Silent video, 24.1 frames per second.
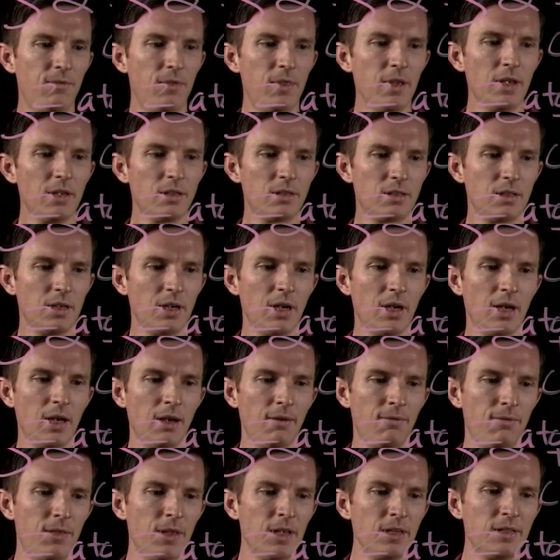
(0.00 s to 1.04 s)
if this
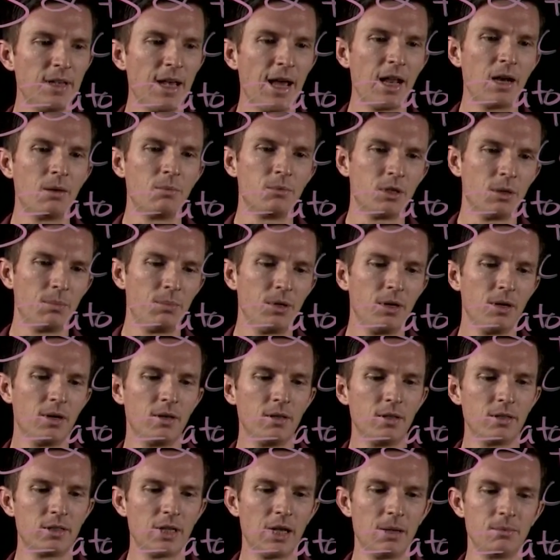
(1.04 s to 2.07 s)
if this atom's up
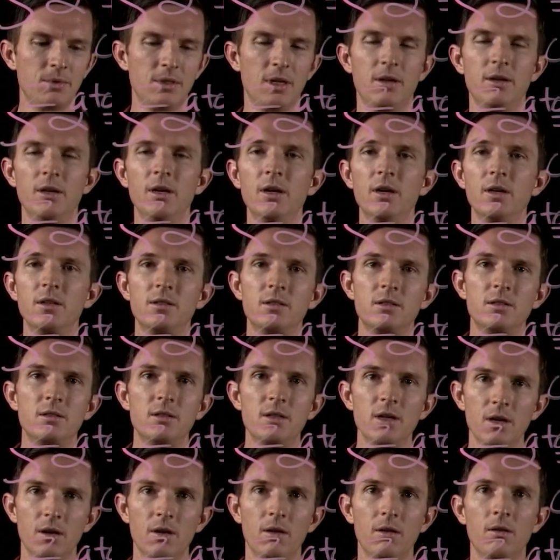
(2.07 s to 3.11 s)
here and this atom's down here, it's
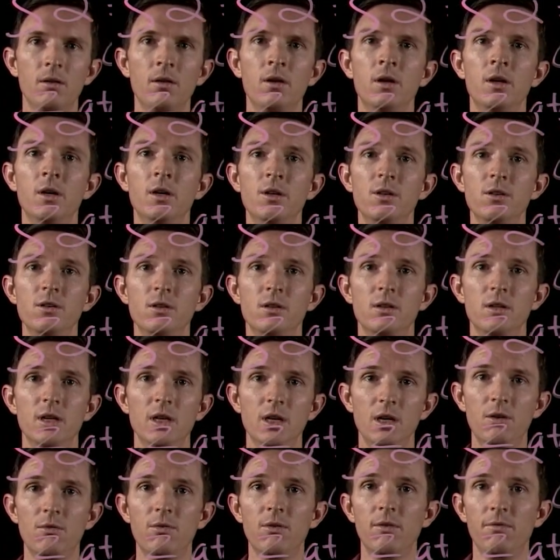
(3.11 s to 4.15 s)
still
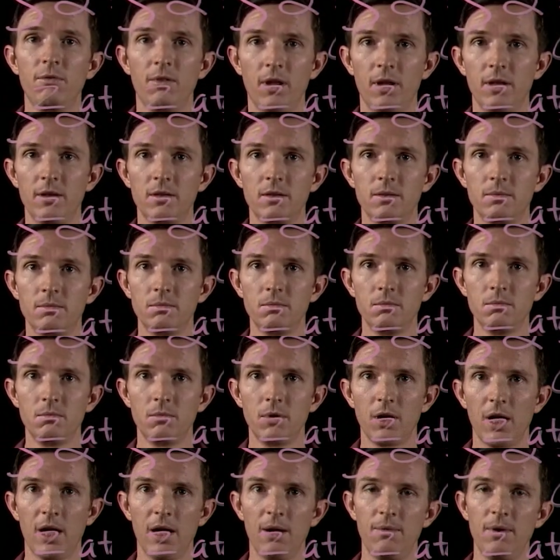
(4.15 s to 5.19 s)
equivalent.
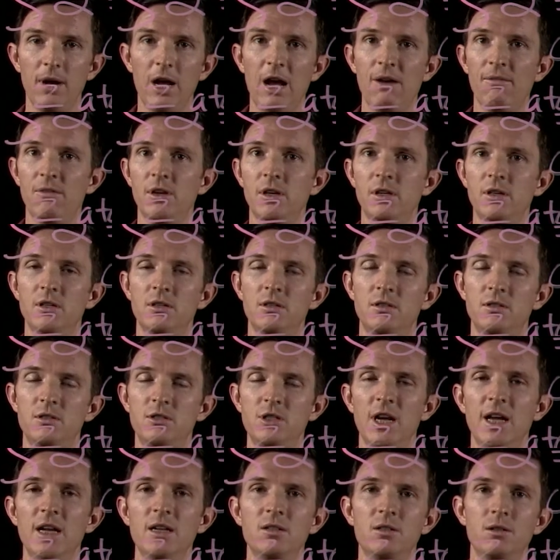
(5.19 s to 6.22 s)
Okay, we haven't
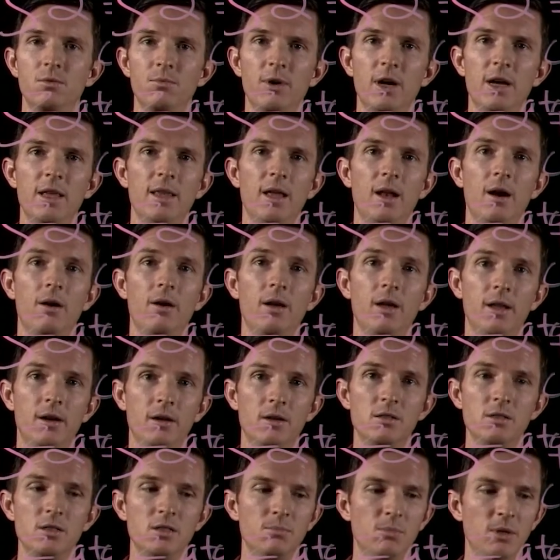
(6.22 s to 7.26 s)
just changed the way that our
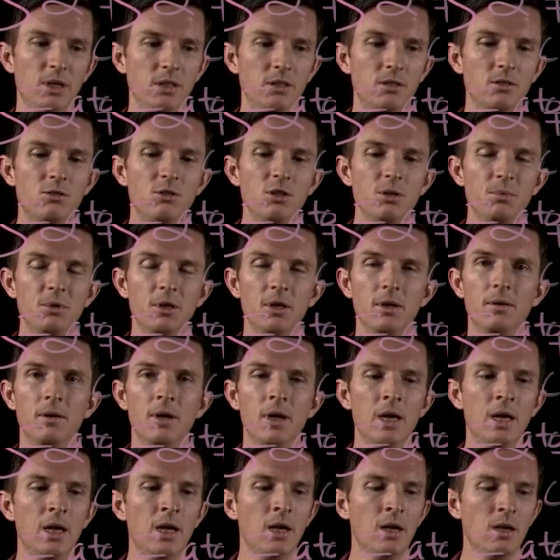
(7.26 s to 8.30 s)
energy is being
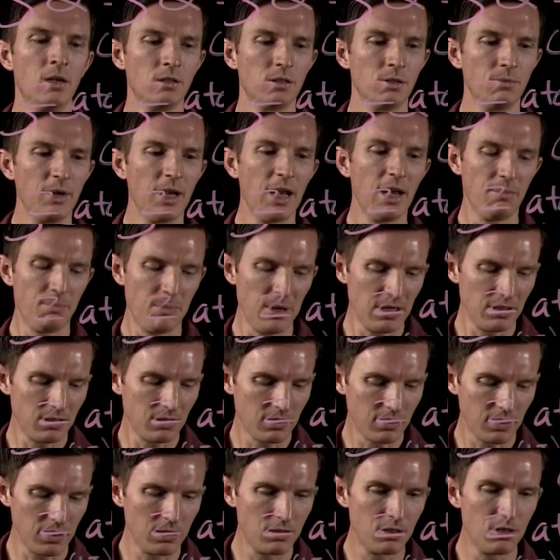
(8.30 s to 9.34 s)
distributed. So we have
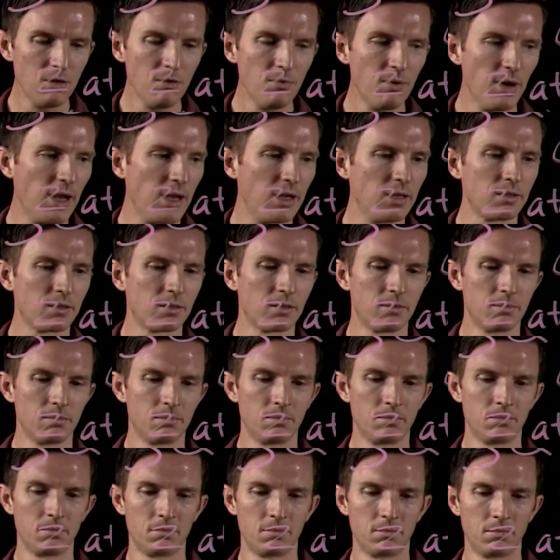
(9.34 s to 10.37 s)
basically two ways